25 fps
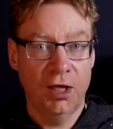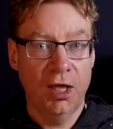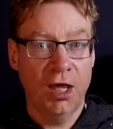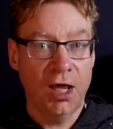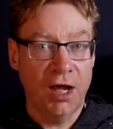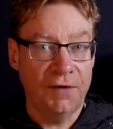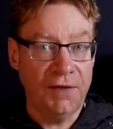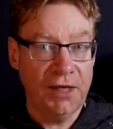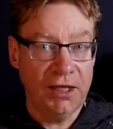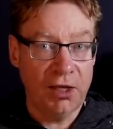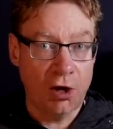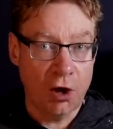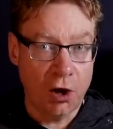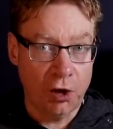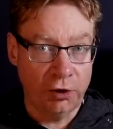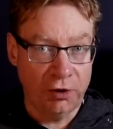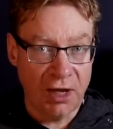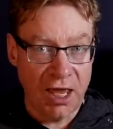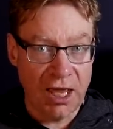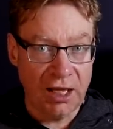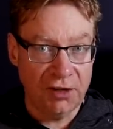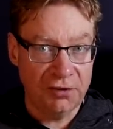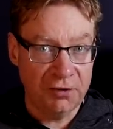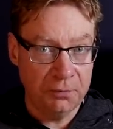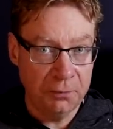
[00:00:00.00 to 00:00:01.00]
and they can't
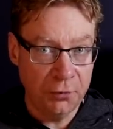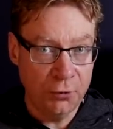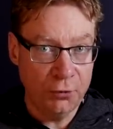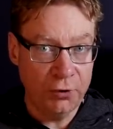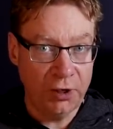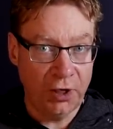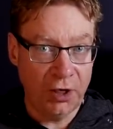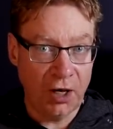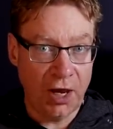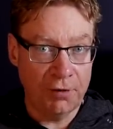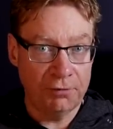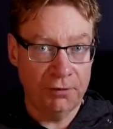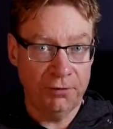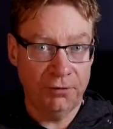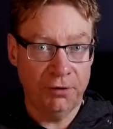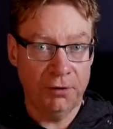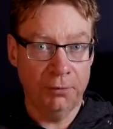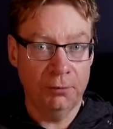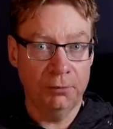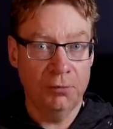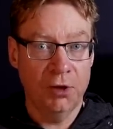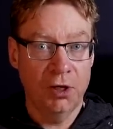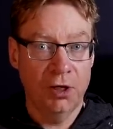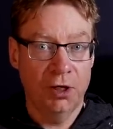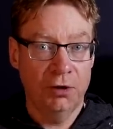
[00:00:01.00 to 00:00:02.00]
export enough of
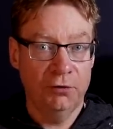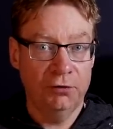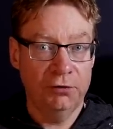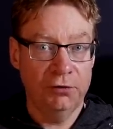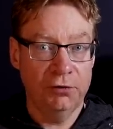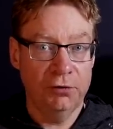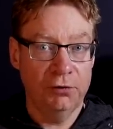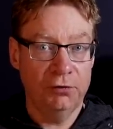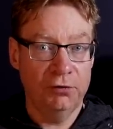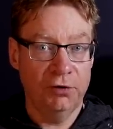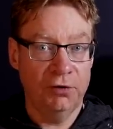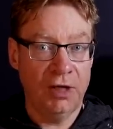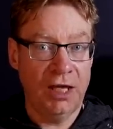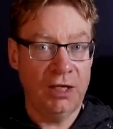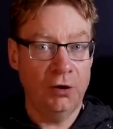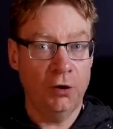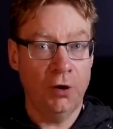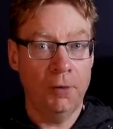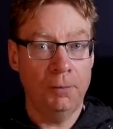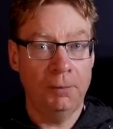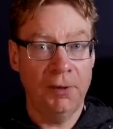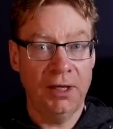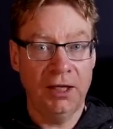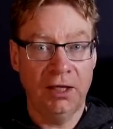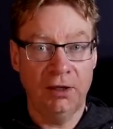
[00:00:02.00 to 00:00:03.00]
them due to there
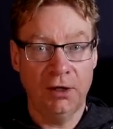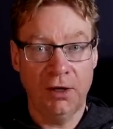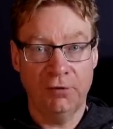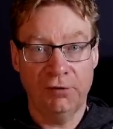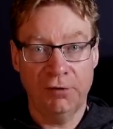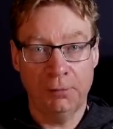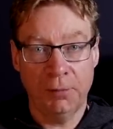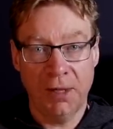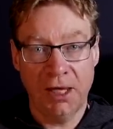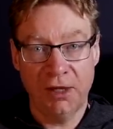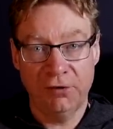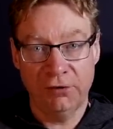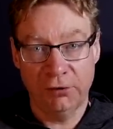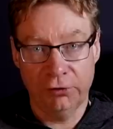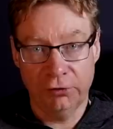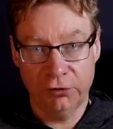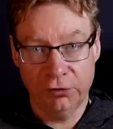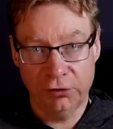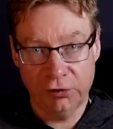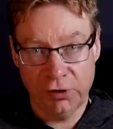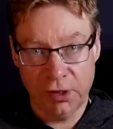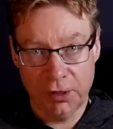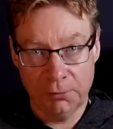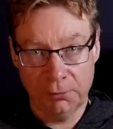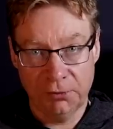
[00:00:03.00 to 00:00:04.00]
not being enough space on
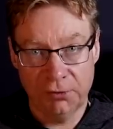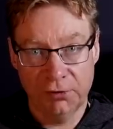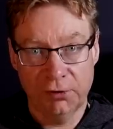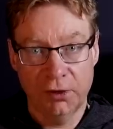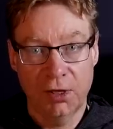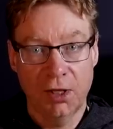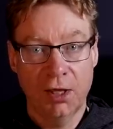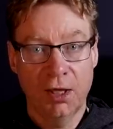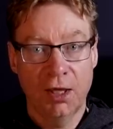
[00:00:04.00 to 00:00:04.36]
ships.